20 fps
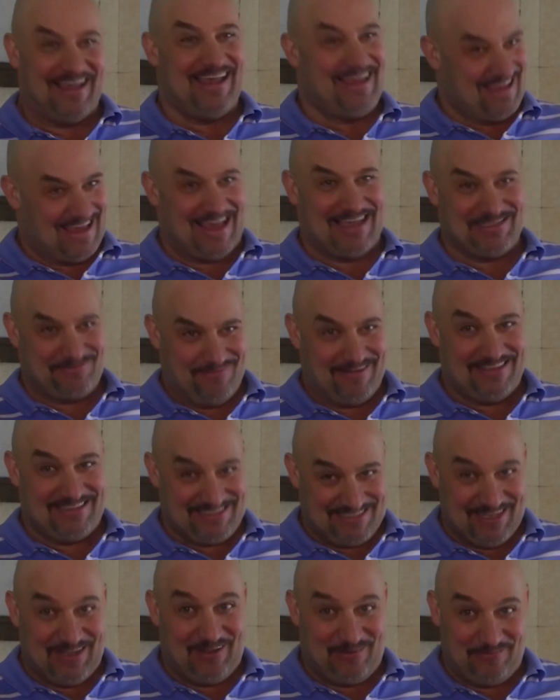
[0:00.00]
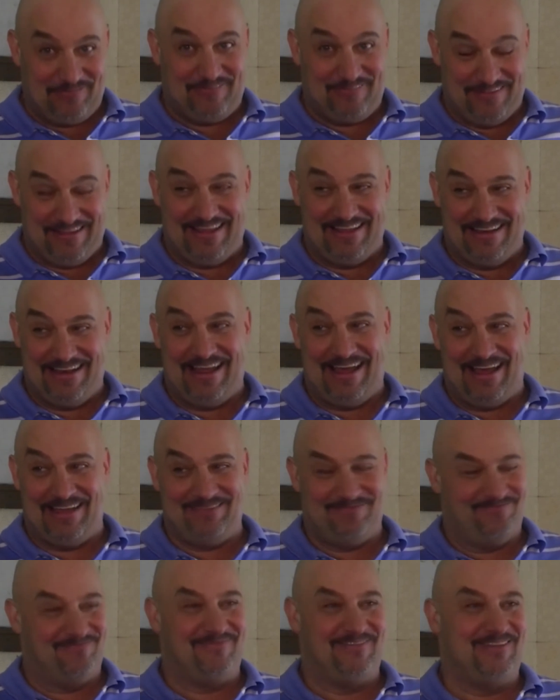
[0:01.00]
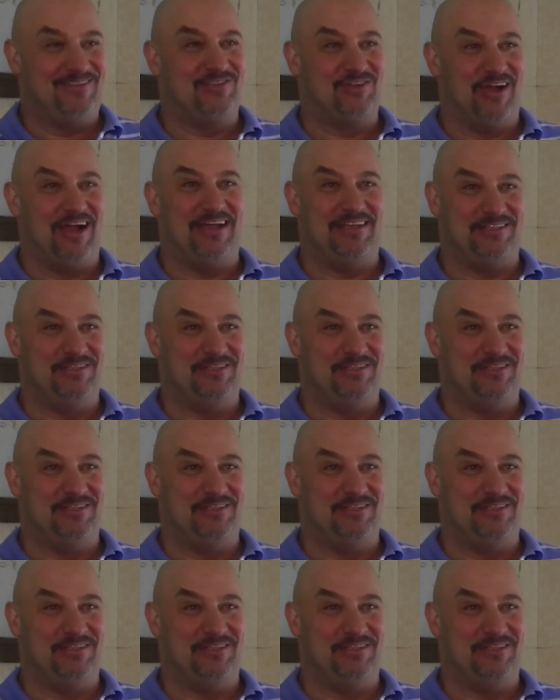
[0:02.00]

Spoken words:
as myself and not try